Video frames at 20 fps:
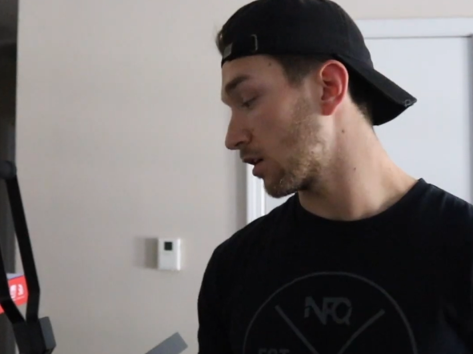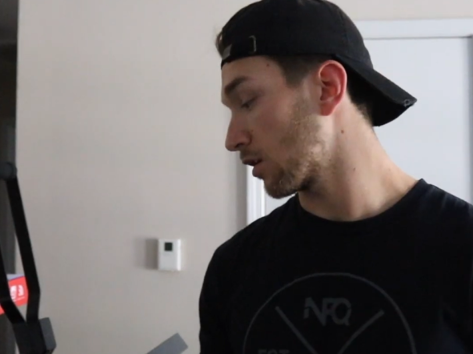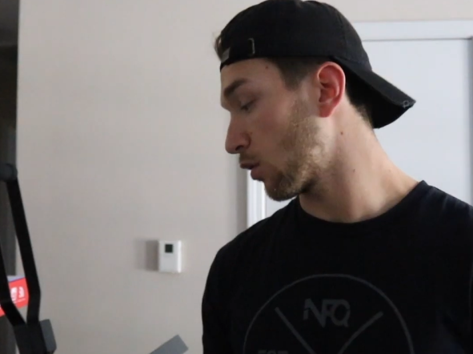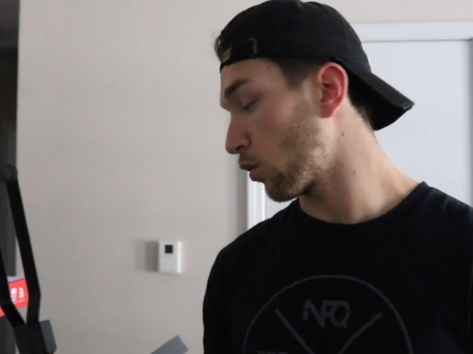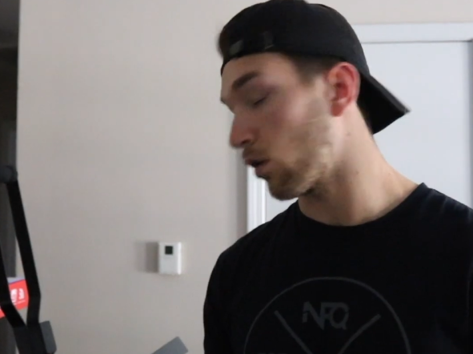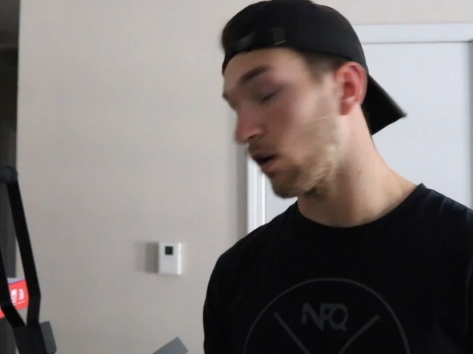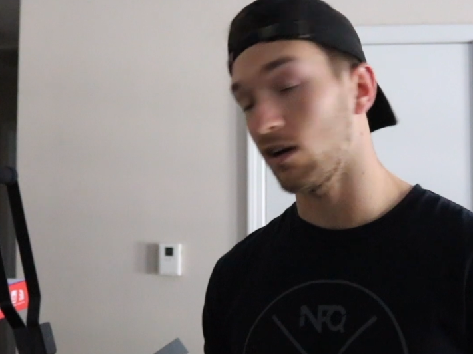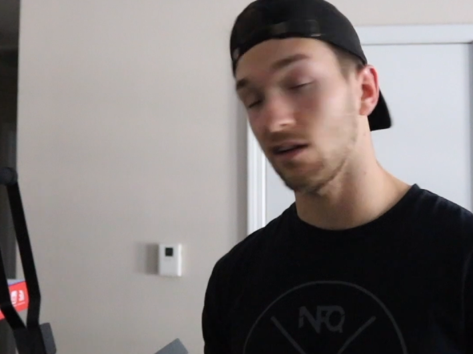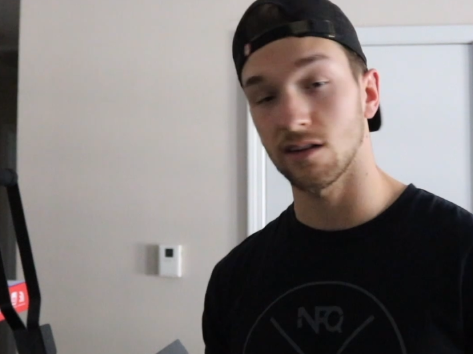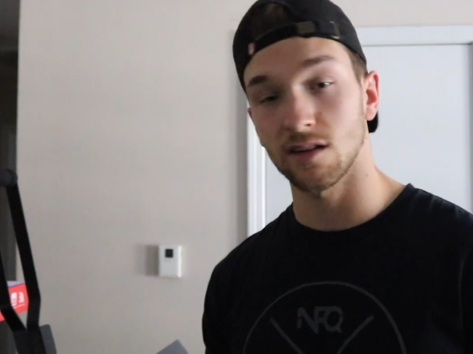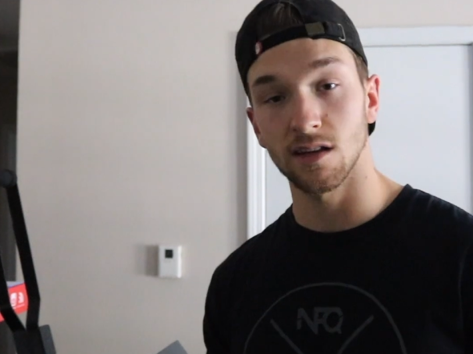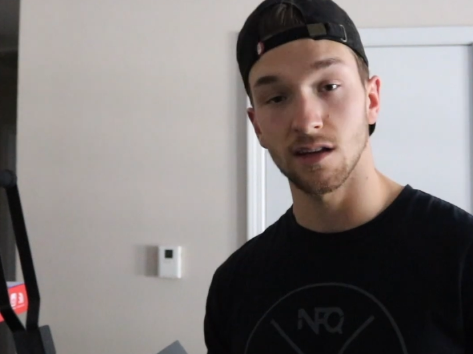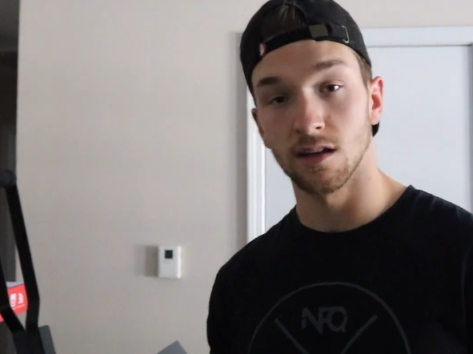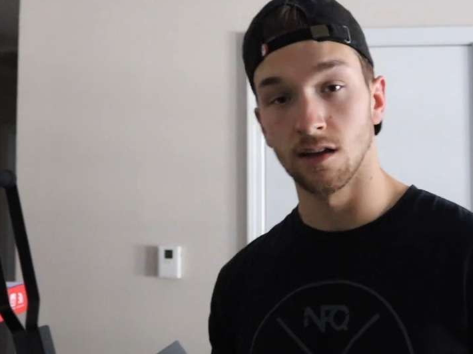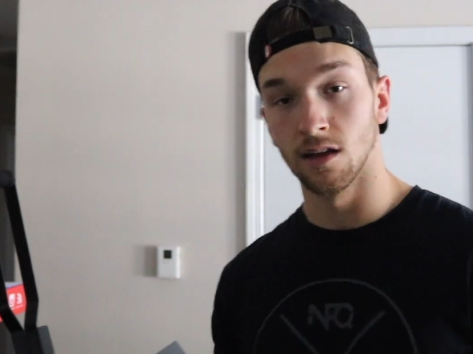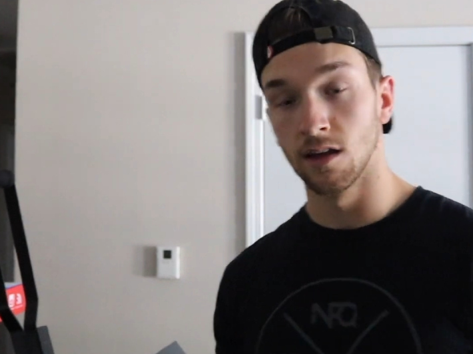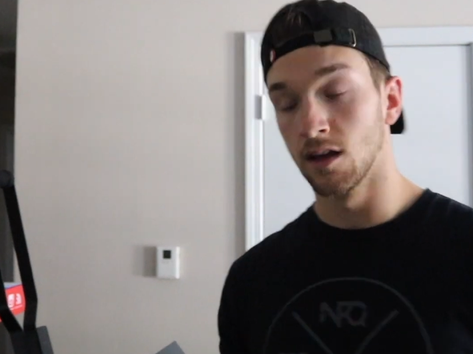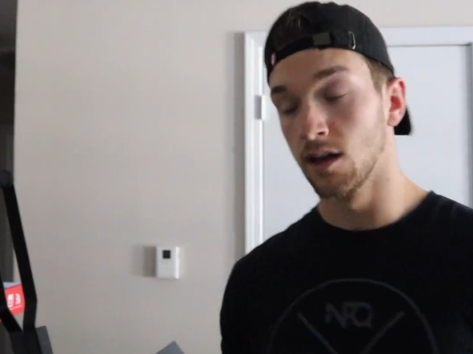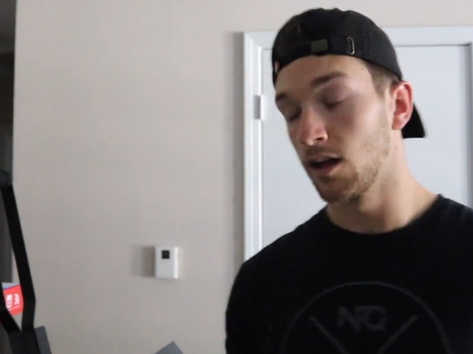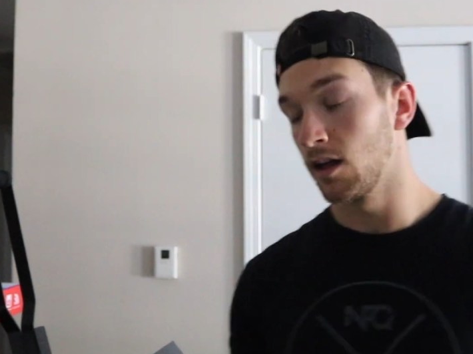quality.
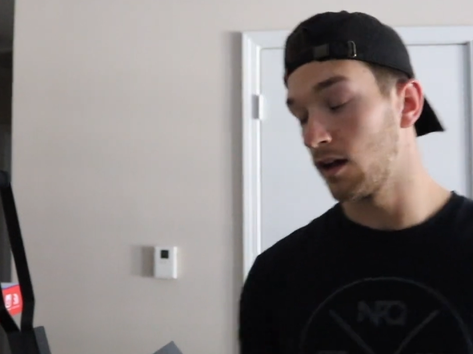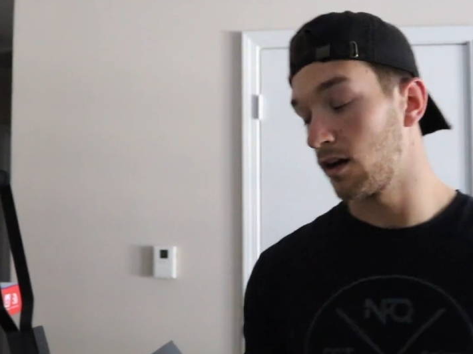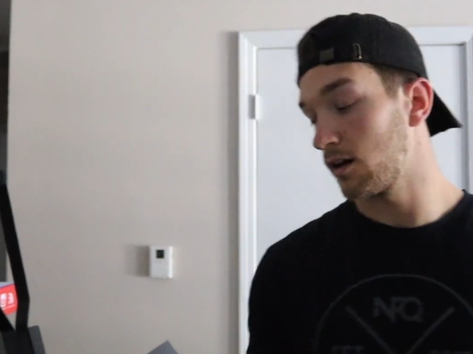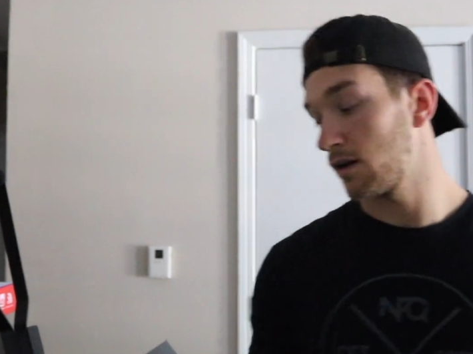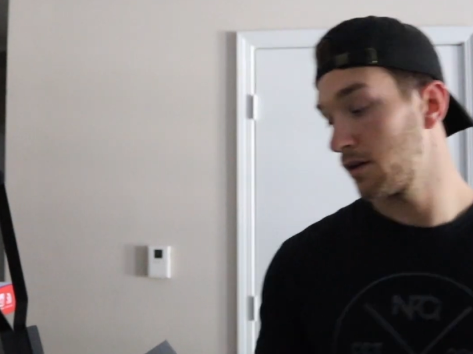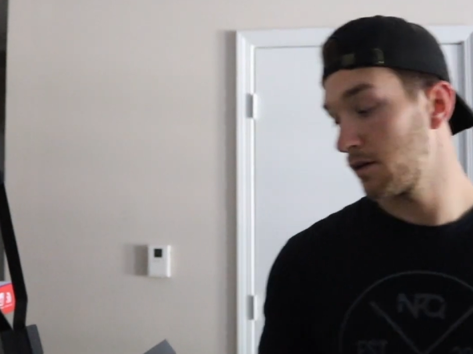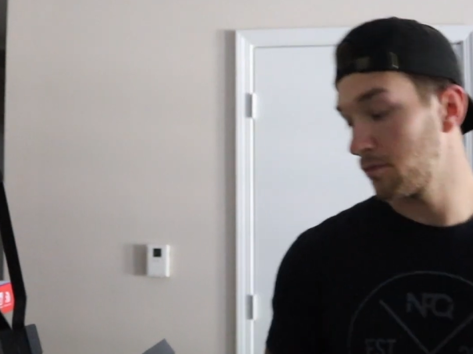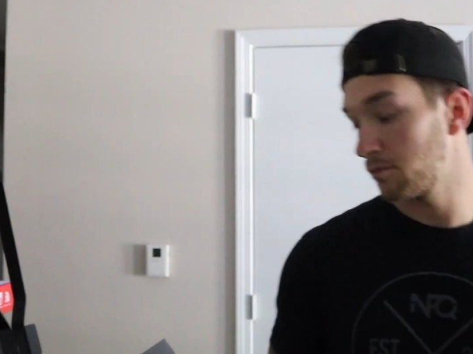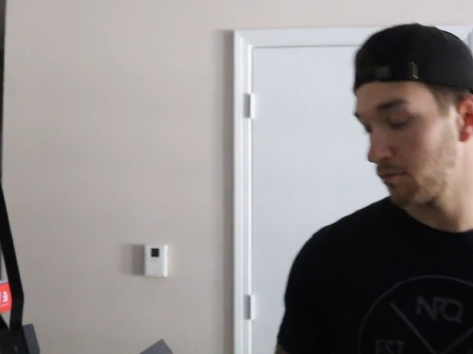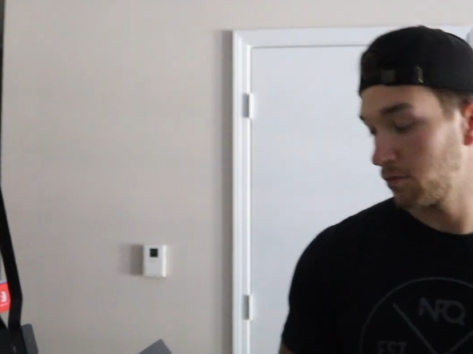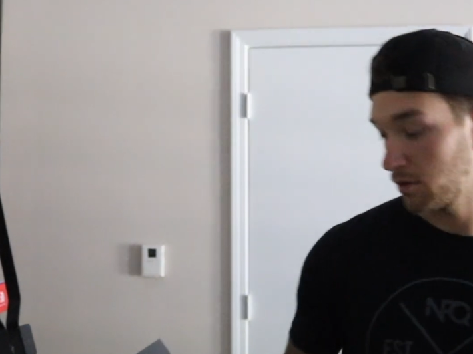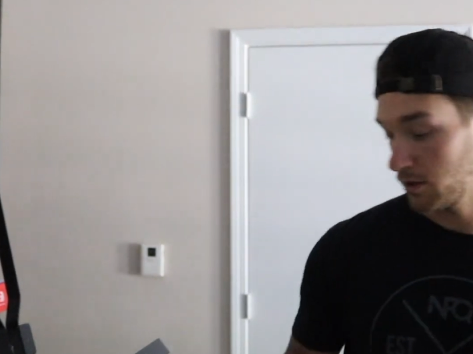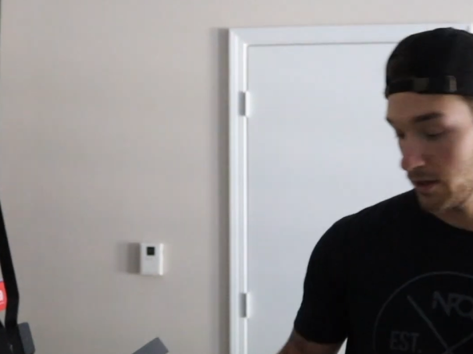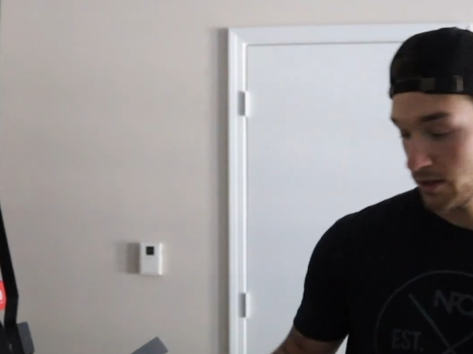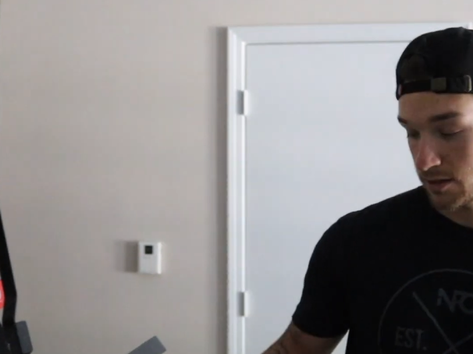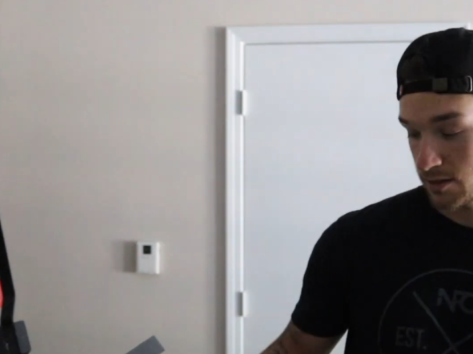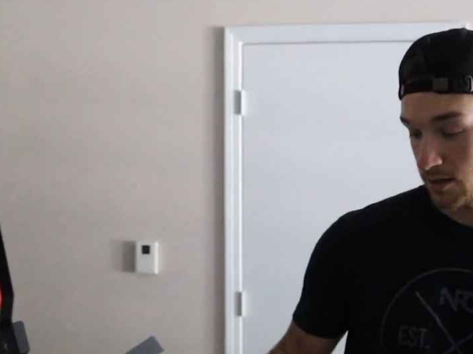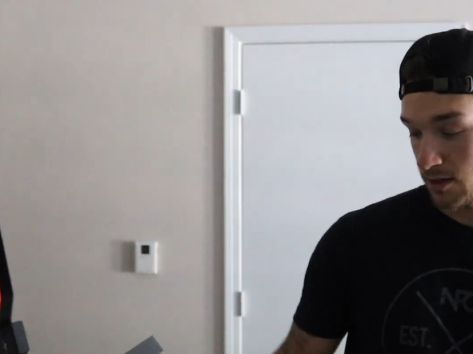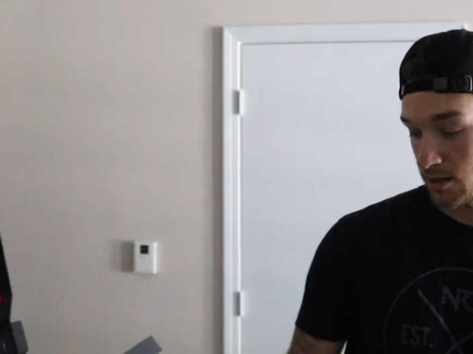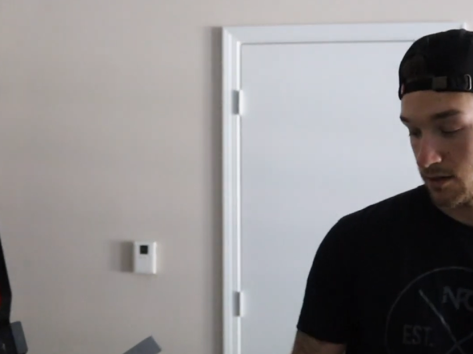But
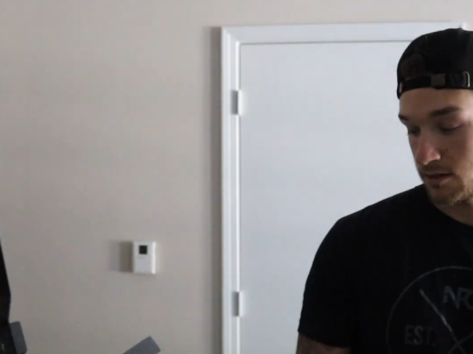like I said,